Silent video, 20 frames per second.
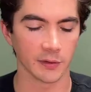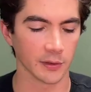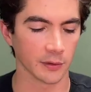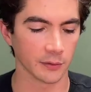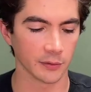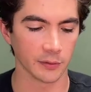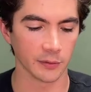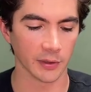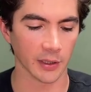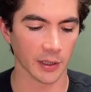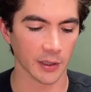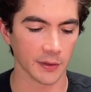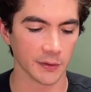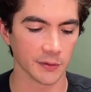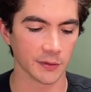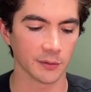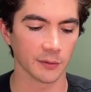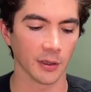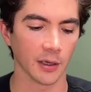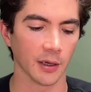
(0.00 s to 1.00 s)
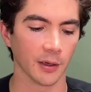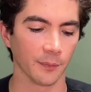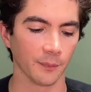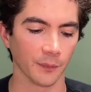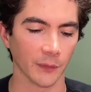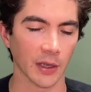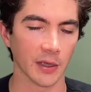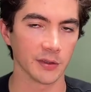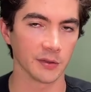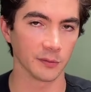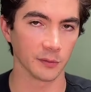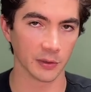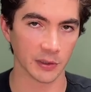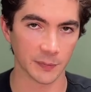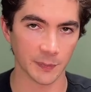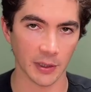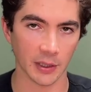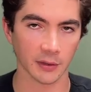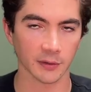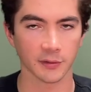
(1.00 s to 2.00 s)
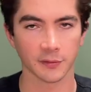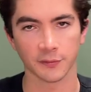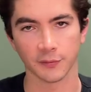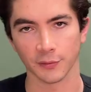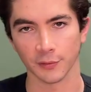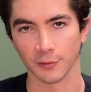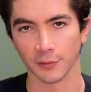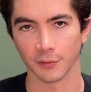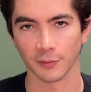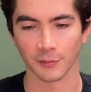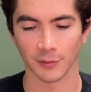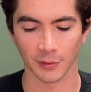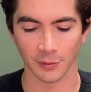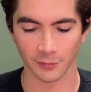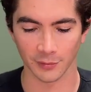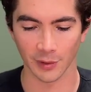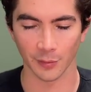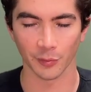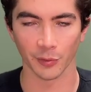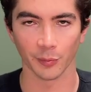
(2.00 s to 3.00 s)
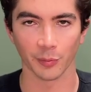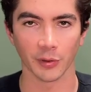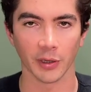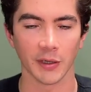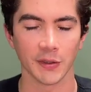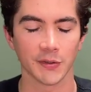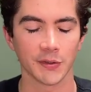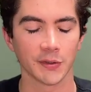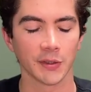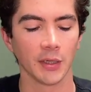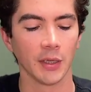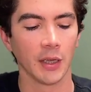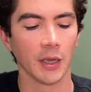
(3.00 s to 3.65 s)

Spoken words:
these other two guys, as you would expect for double the price.